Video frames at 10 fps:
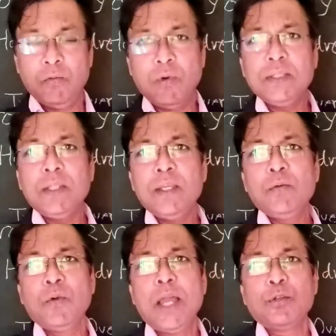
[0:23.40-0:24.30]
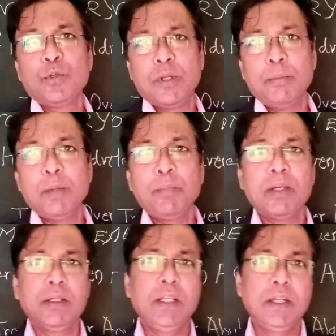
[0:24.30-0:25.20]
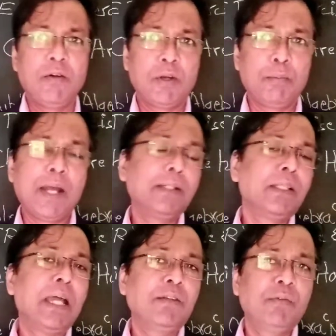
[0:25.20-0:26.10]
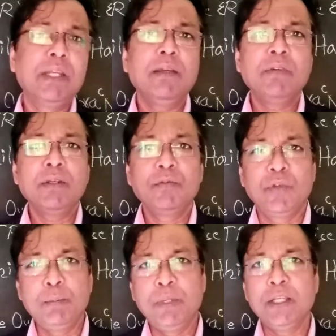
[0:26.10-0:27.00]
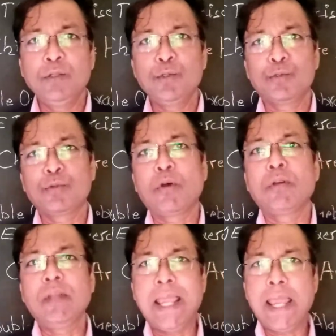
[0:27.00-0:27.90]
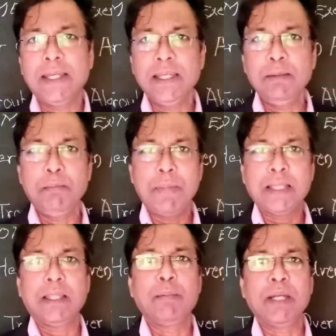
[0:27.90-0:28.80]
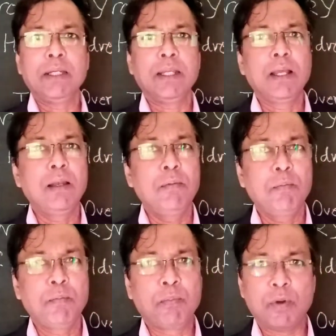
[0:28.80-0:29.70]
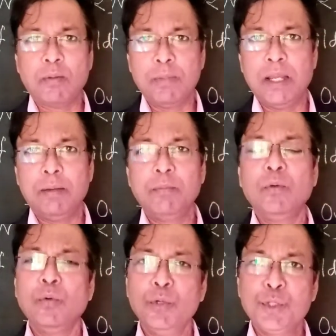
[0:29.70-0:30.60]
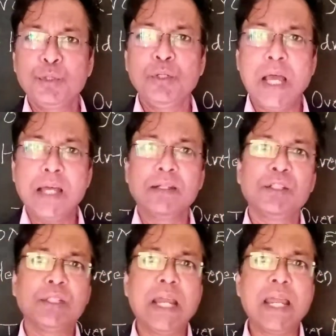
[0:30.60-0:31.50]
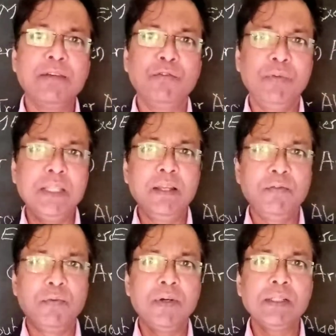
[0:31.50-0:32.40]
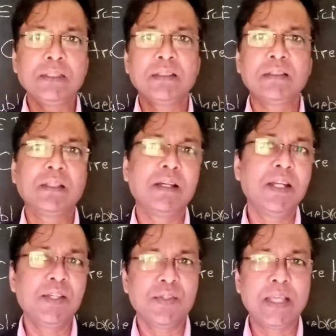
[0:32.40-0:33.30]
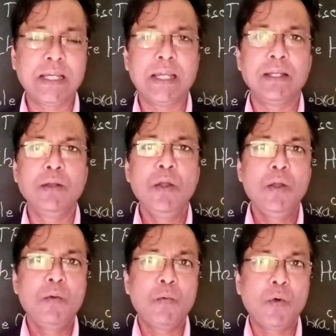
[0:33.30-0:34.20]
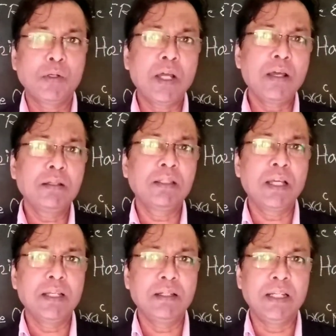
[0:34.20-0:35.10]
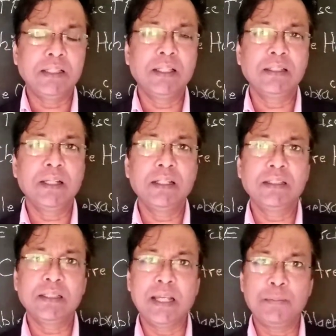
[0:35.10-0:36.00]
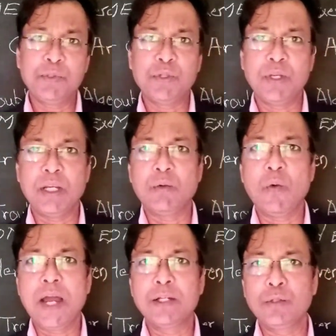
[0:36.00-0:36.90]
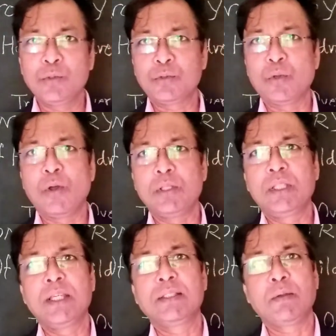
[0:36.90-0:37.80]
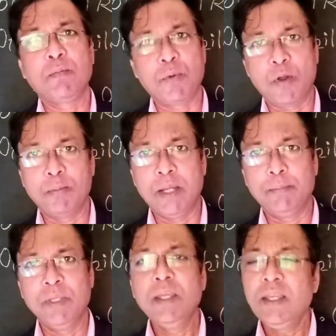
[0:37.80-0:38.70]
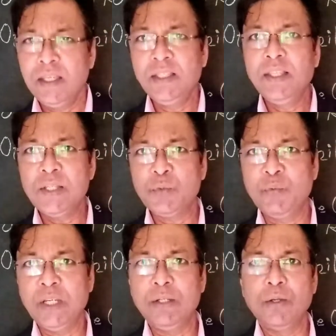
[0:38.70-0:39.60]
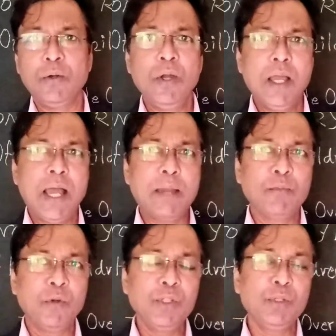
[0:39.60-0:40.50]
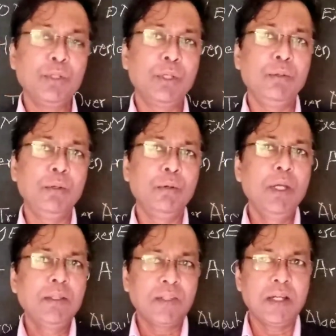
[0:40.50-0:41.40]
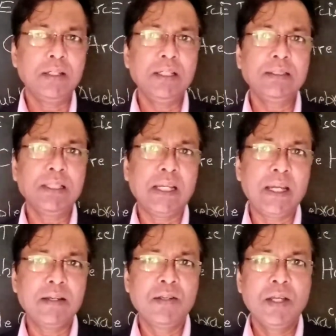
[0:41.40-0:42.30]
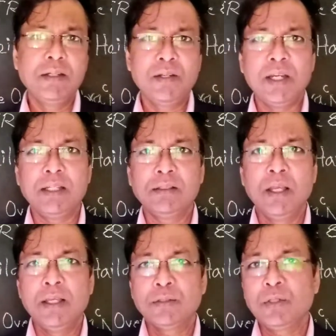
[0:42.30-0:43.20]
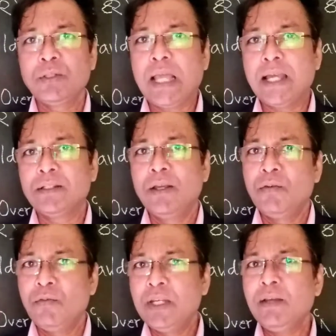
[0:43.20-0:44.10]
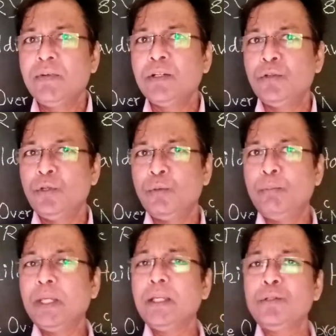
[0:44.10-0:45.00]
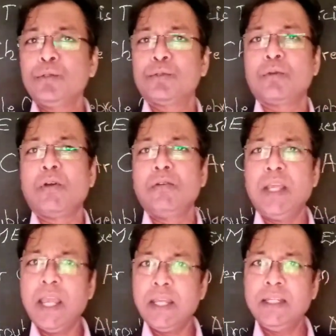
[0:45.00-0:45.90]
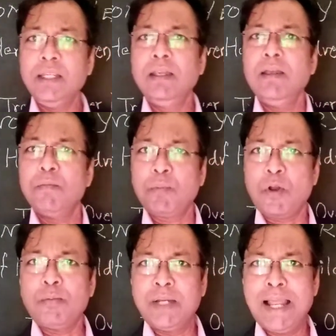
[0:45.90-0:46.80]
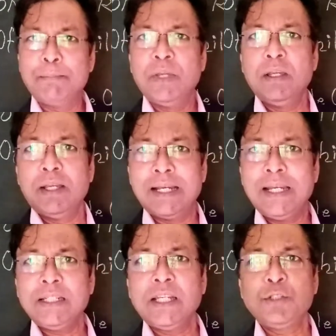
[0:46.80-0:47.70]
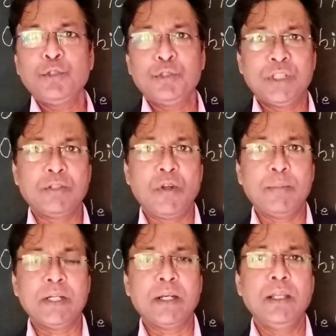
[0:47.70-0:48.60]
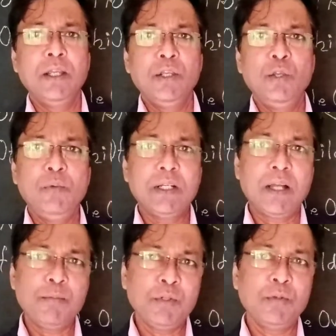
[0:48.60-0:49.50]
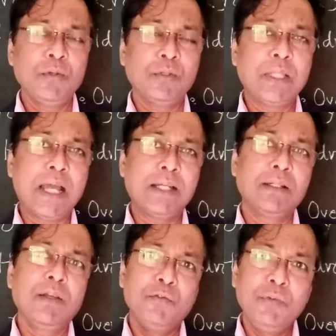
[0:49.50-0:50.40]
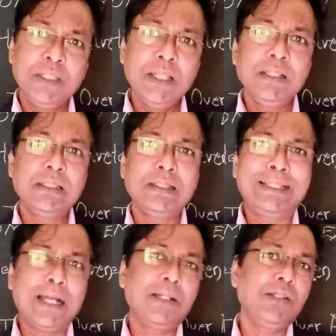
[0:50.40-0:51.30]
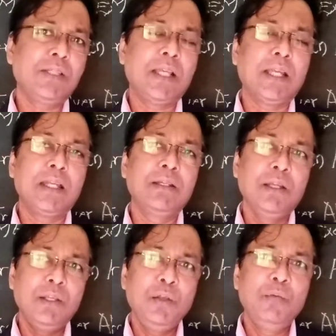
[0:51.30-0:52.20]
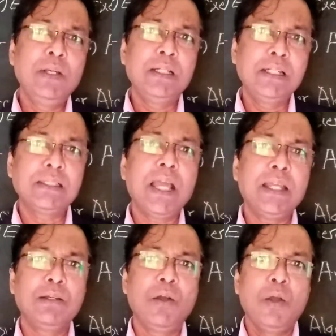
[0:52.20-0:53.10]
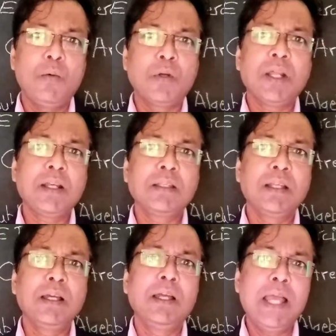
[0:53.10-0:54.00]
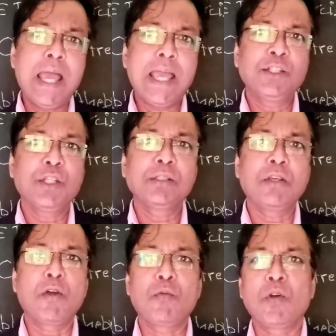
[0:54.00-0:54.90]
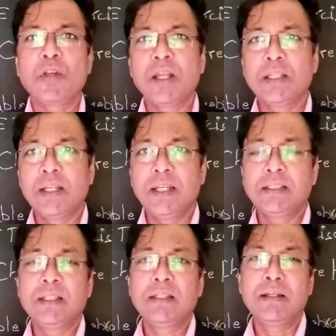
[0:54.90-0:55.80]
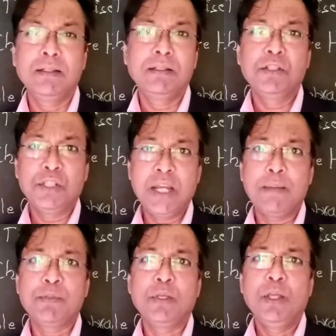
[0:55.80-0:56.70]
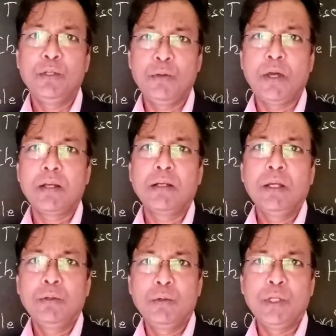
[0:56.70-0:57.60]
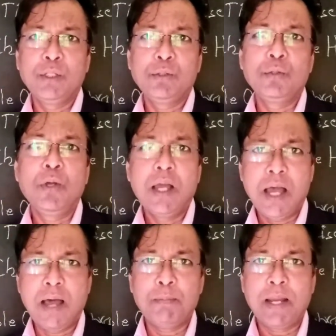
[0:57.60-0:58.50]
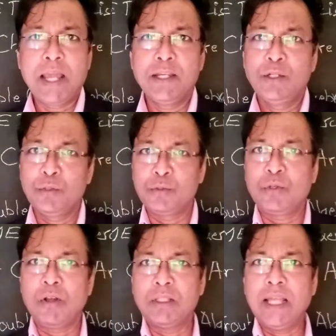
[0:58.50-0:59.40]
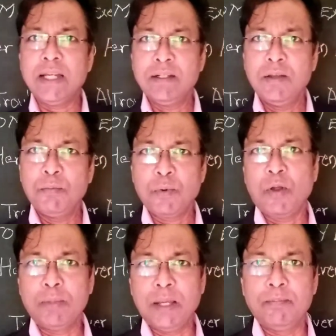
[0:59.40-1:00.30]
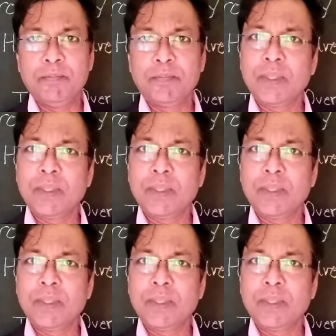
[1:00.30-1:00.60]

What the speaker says: One thing we have to remember in our mind that whenever we begin to solve any mathematical problem, we should understand within first 30 seconds what are the necessary steps required to solve this problem. In this video, I am going to give you 30-second tricks so that whenever you begin to solve any problem related to trigonometry, you will come to know that within 30 seconds you will decide what are the actions or what are the necessary steps you are going to apply to solve that problem.